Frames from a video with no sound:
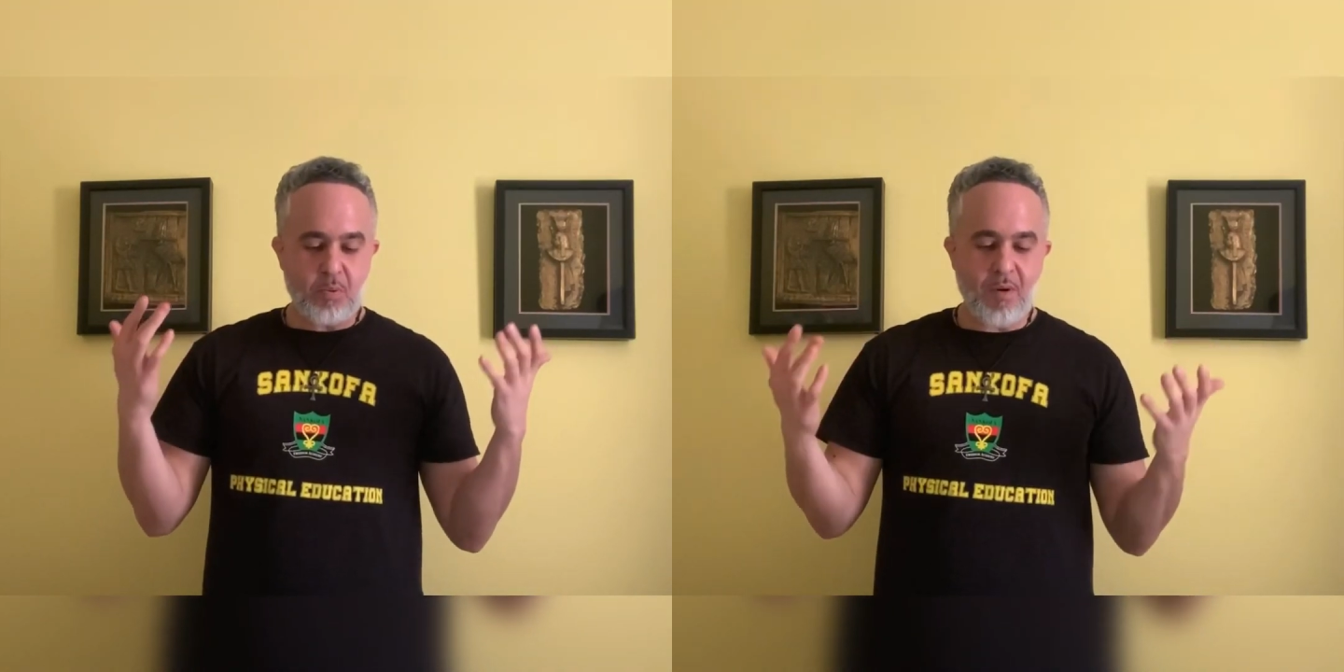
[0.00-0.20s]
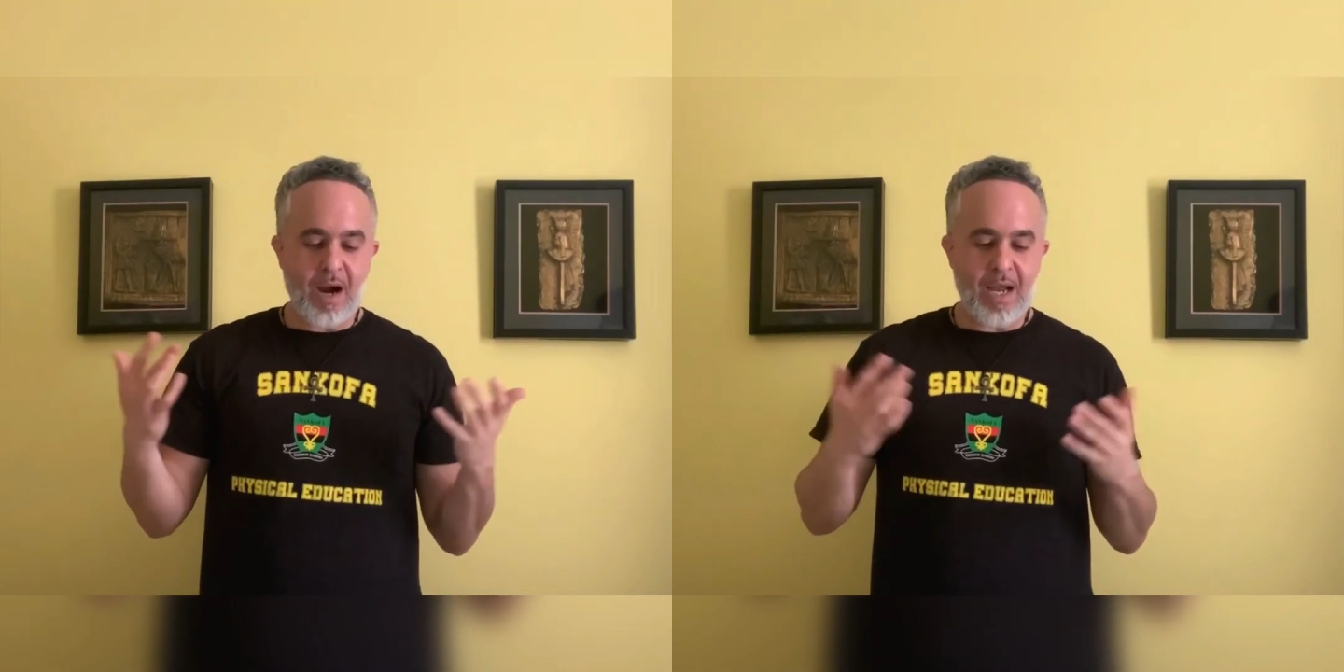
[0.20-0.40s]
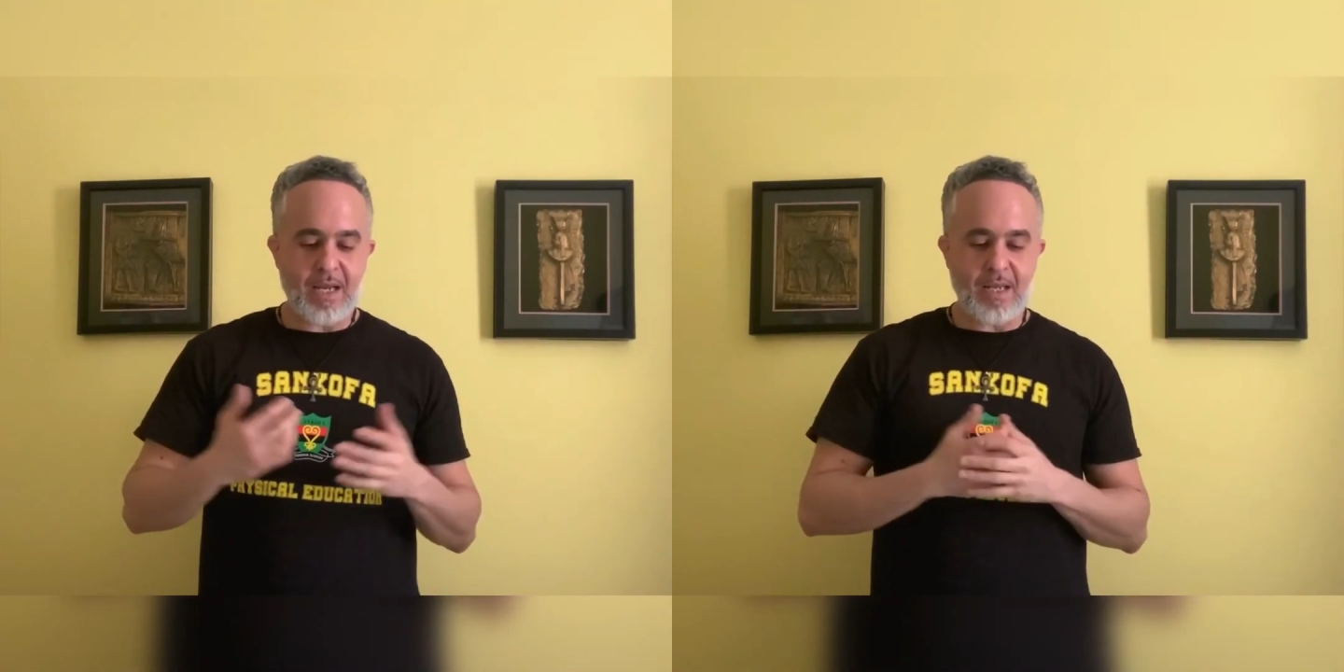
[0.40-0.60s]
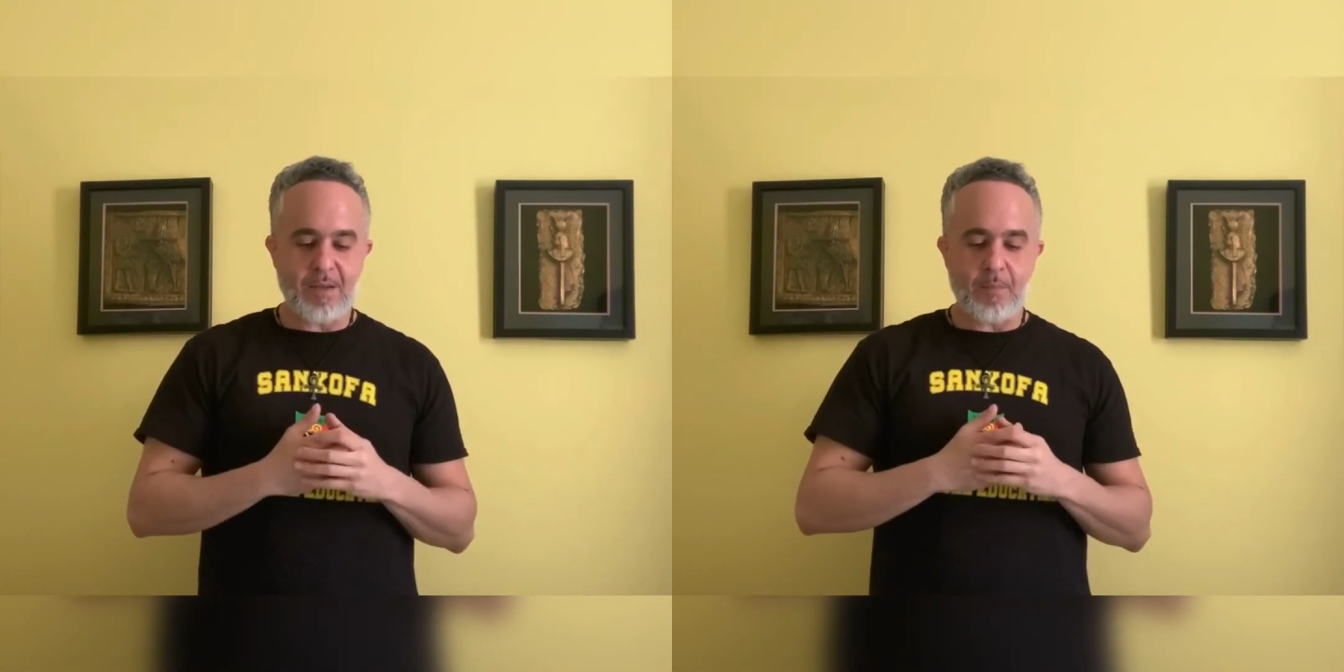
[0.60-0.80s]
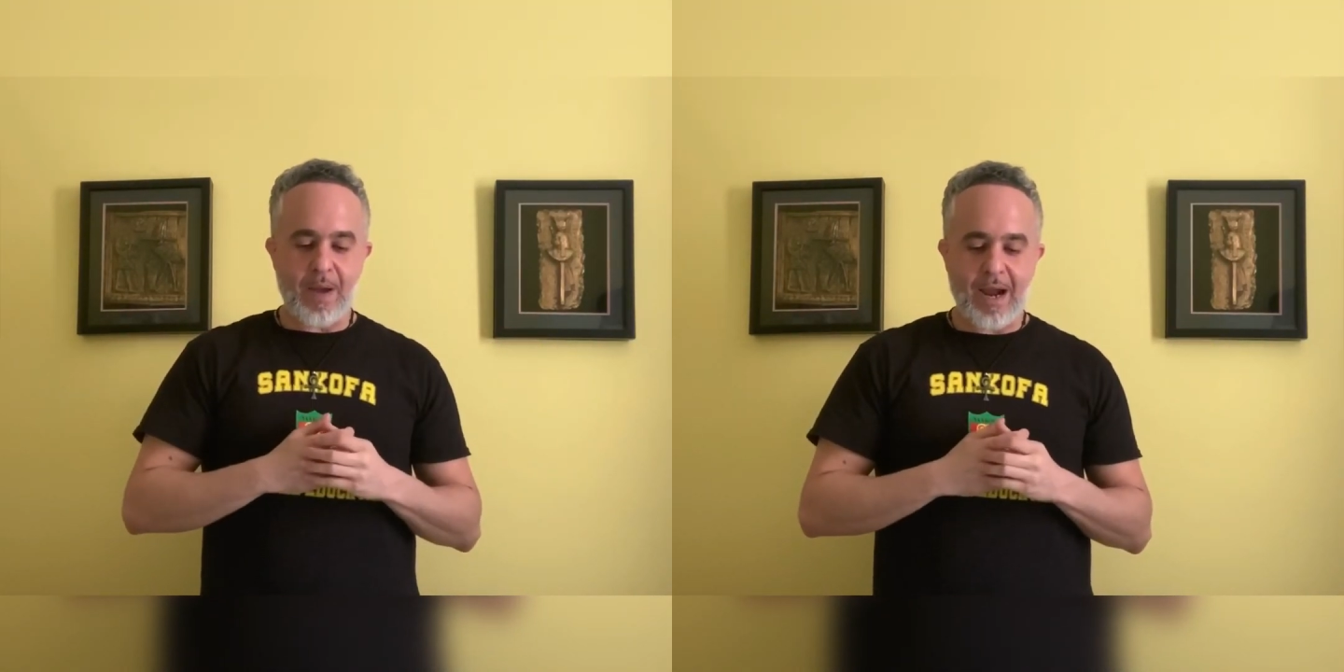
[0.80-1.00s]
pride and
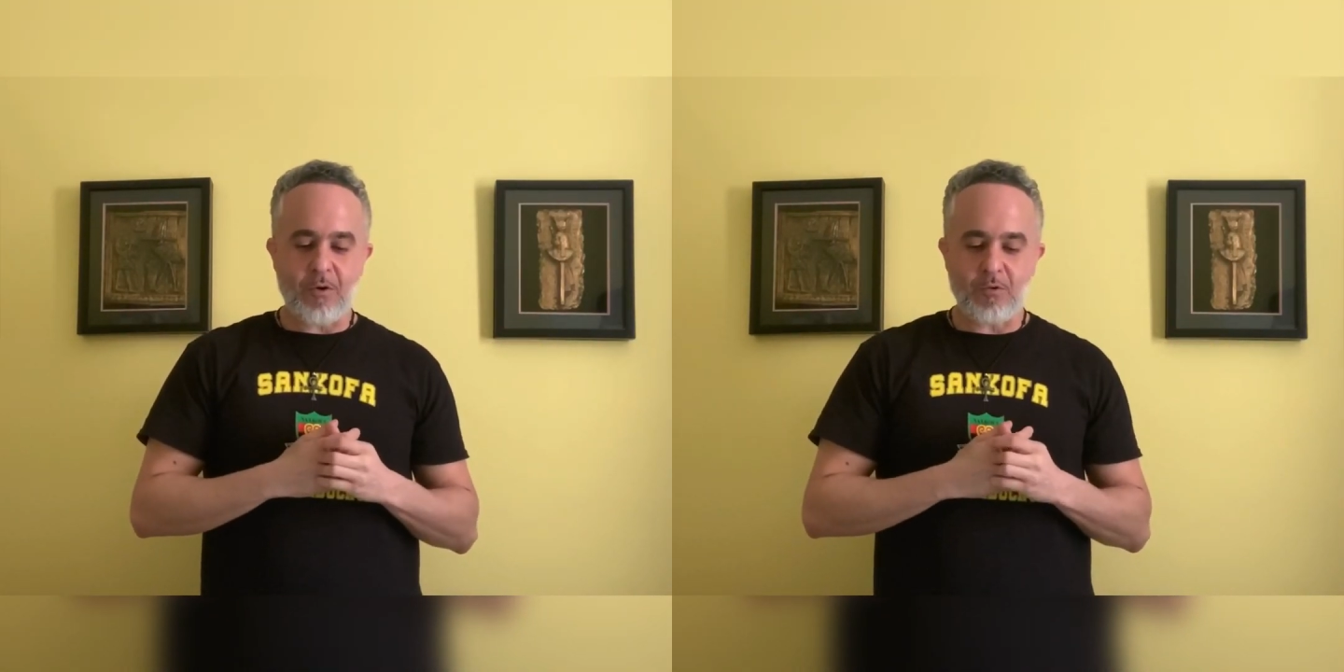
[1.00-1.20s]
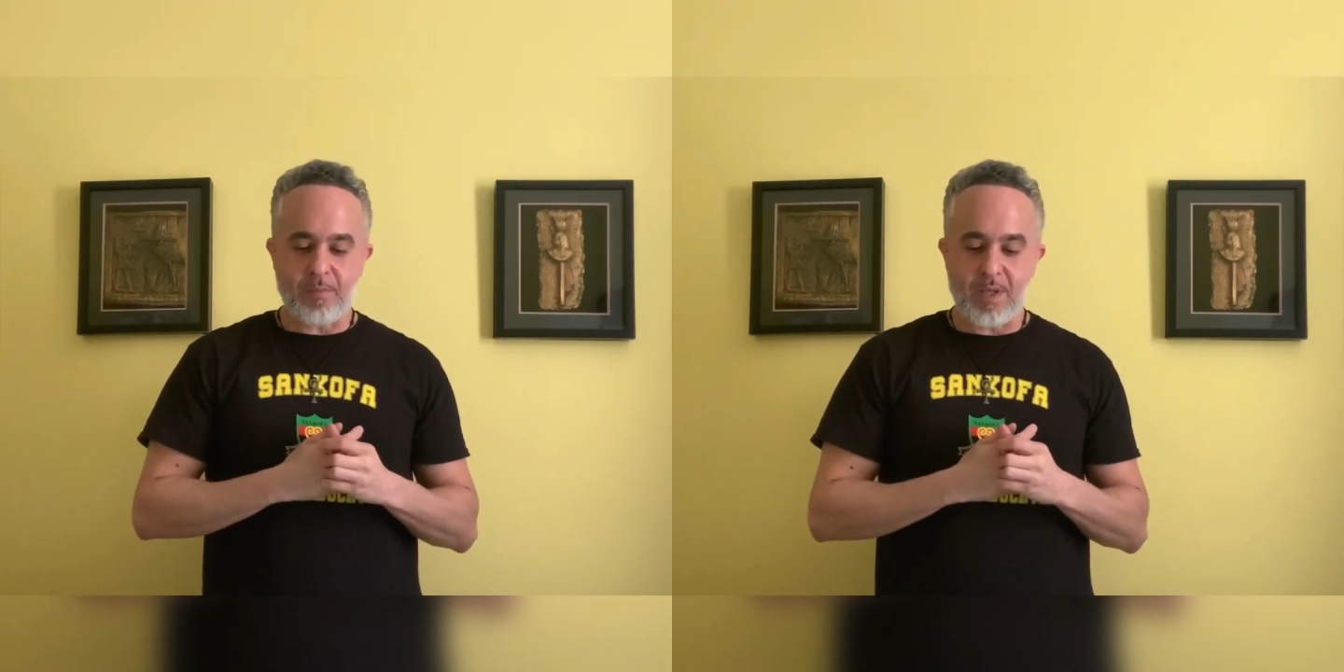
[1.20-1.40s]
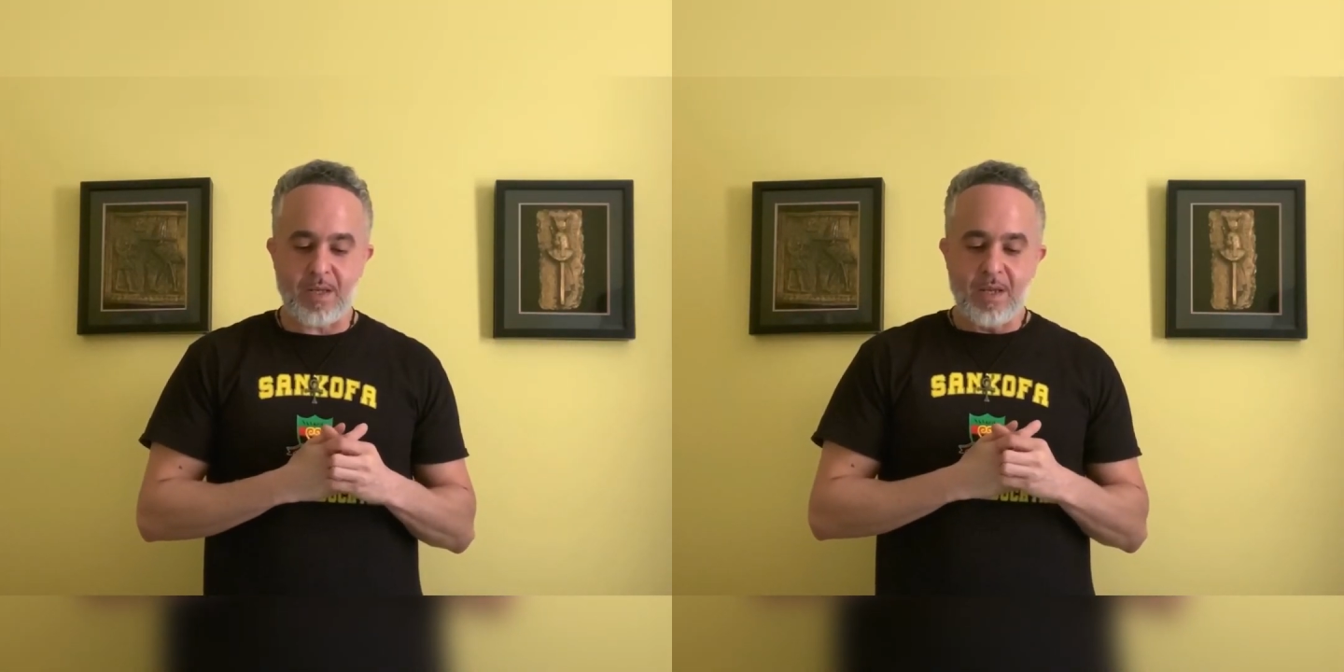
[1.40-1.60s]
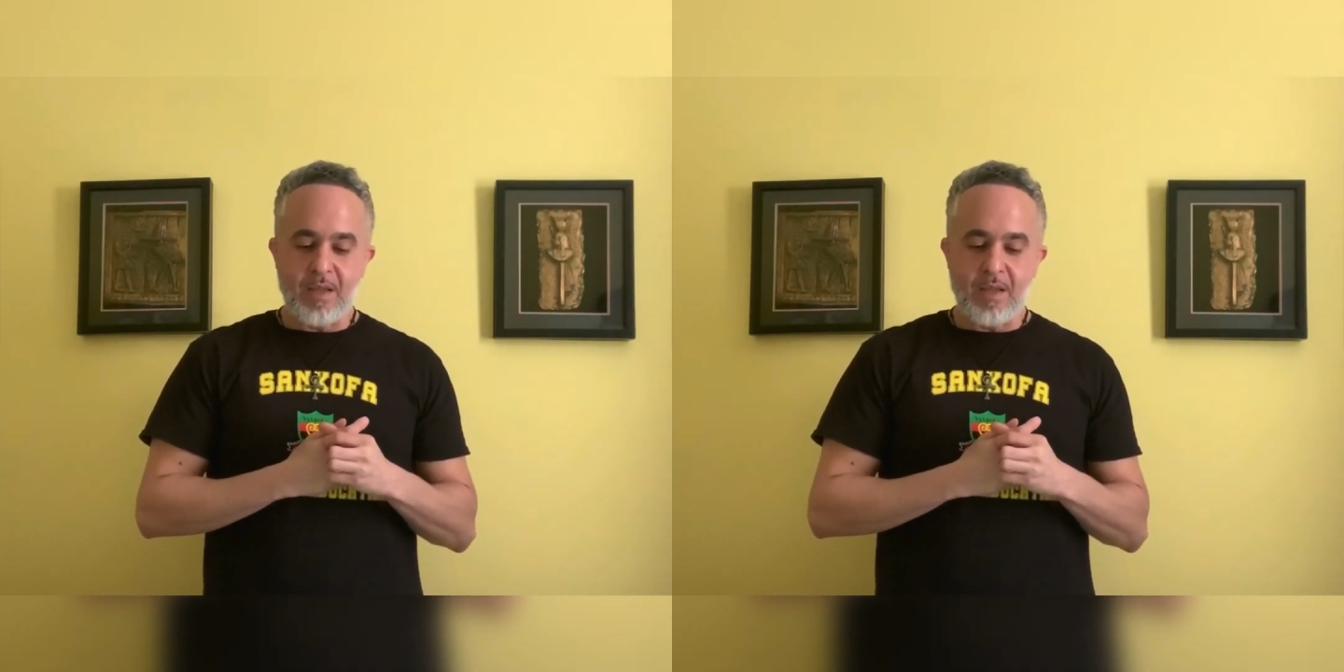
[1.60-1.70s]
empowerment.